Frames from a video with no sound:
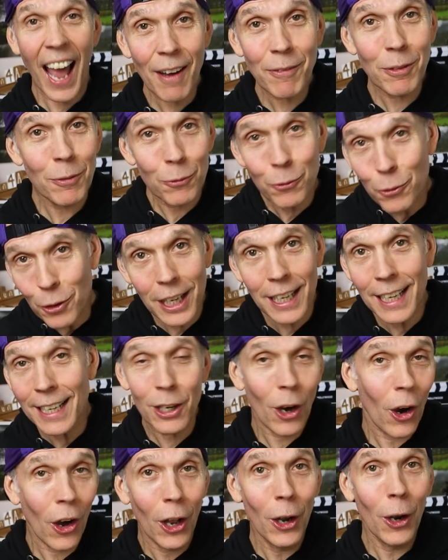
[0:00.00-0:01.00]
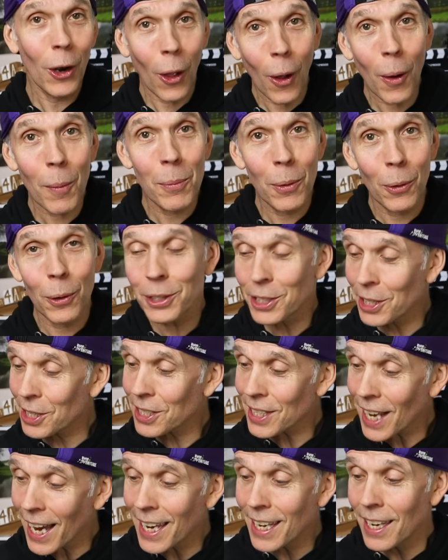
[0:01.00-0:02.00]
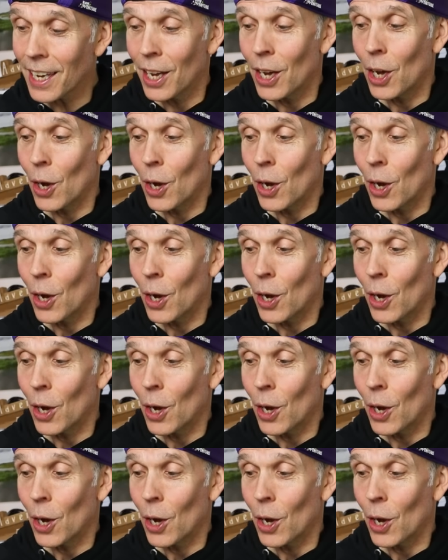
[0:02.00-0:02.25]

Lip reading: haven't really got a lot more to say.